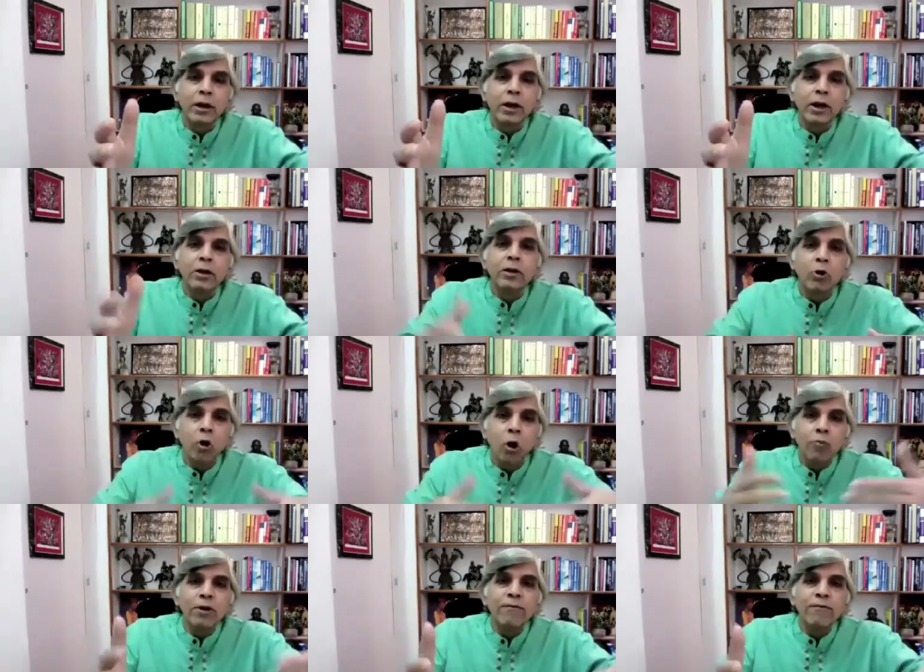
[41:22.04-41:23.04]
in the
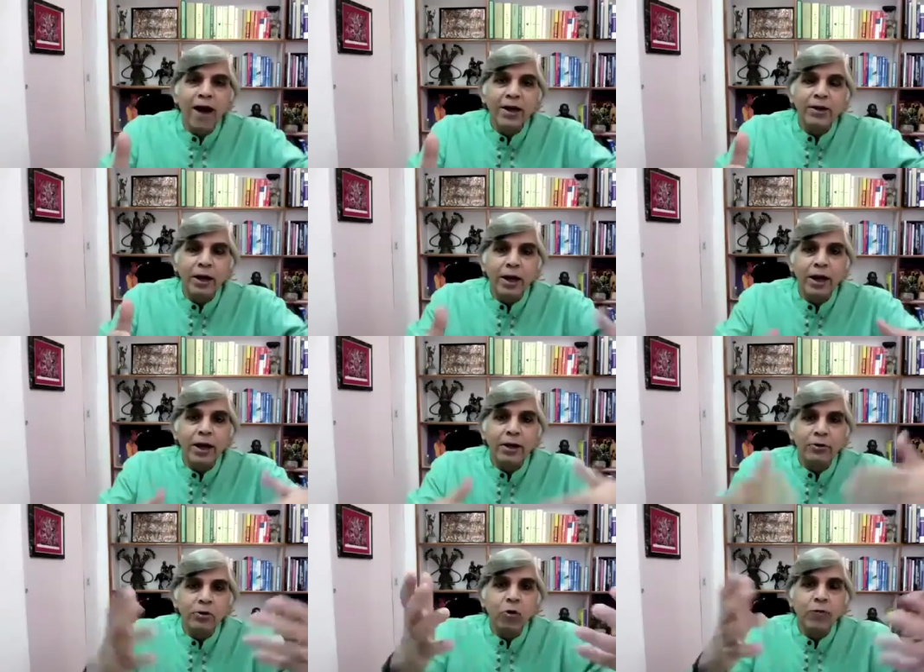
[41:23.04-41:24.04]
global fight
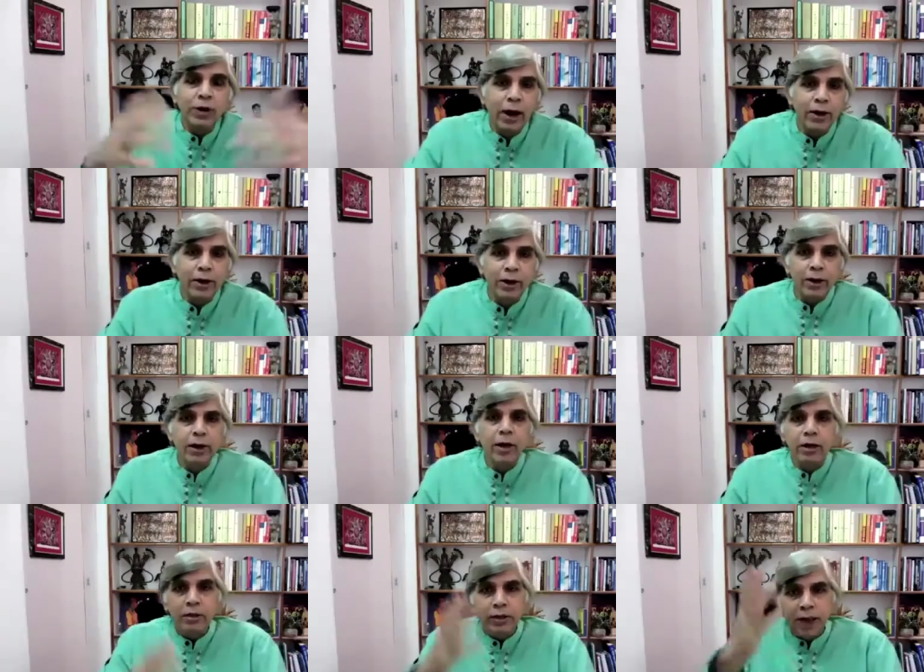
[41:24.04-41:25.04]
against COVID-19.
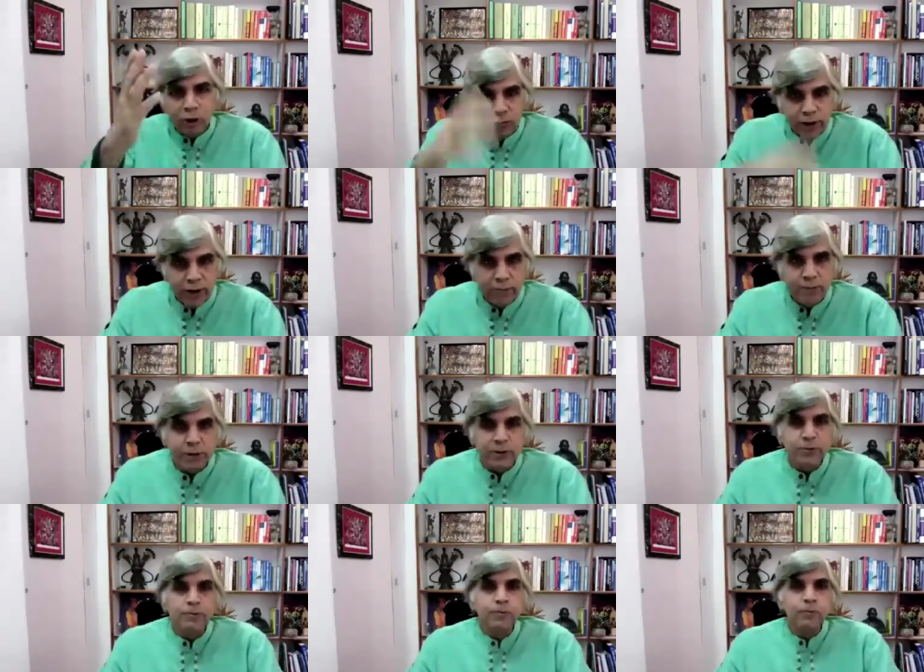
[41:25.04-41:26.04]
Thank you very much.